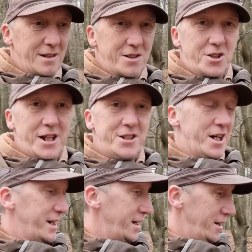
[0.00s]
It's
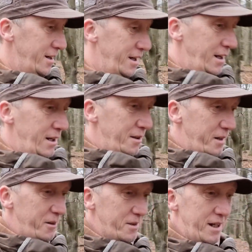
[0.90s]
JJ.
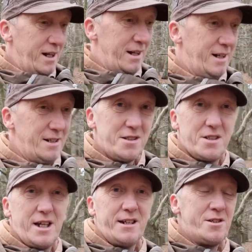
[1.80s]
Well, it's
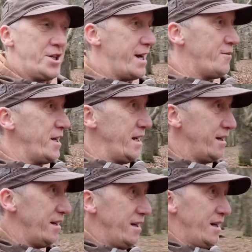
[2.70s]
the 2nd of January.
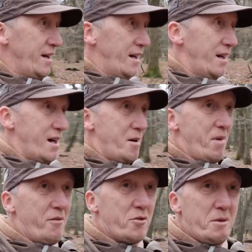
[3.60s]
I've
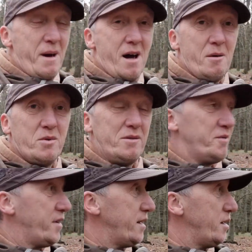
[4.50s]
already met up
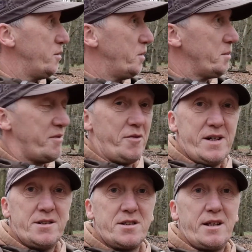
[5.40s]
with one of my
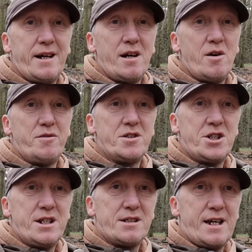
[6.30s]
friends today over at
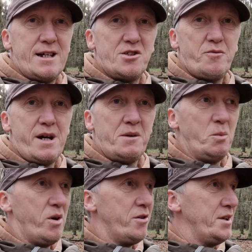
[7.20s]
Chicksands, Rowney
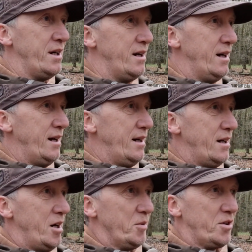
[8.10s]
Warren.
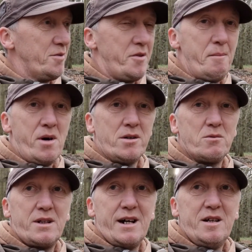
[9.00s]
My good friend
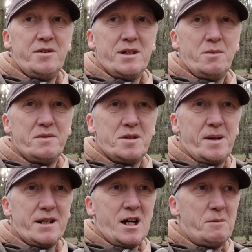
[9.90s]
Michael David. We've
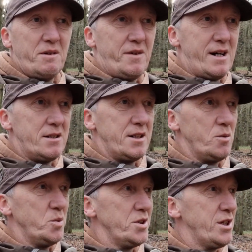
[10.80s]
spent a couple of hours in
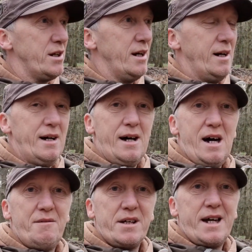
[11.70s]
the wood
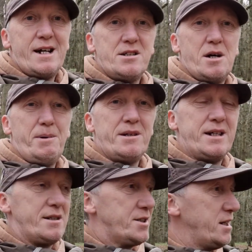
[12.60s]
having a catch up. I only
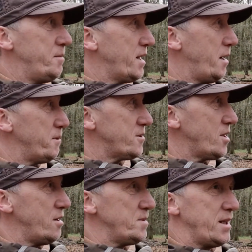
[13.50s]
get to see him a couple of
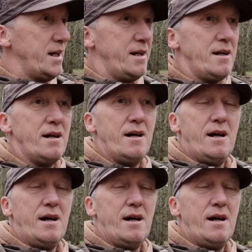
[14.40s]
times a year.